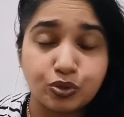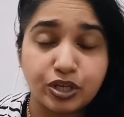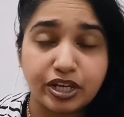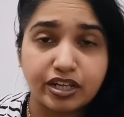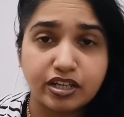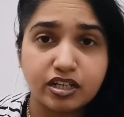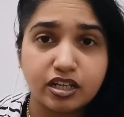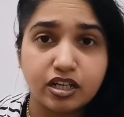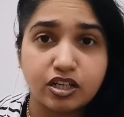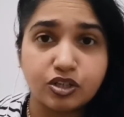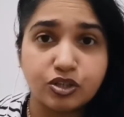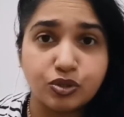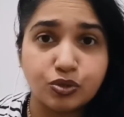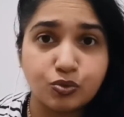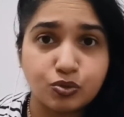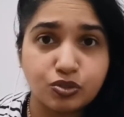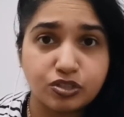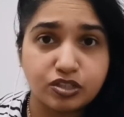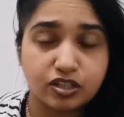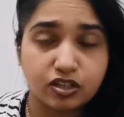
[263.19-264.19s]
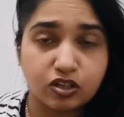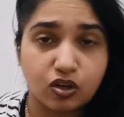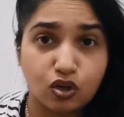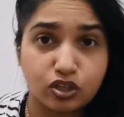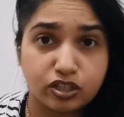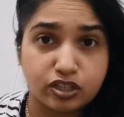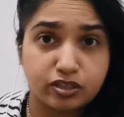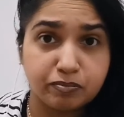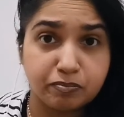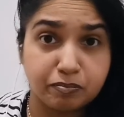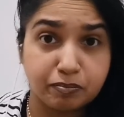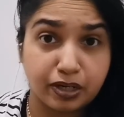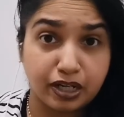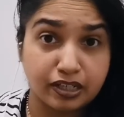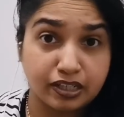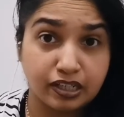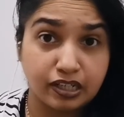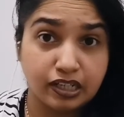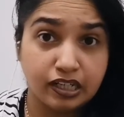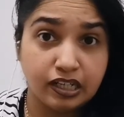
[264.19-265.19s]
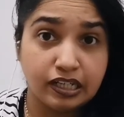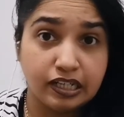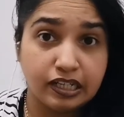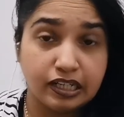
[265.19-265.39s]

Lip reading: you can use the cotton bud.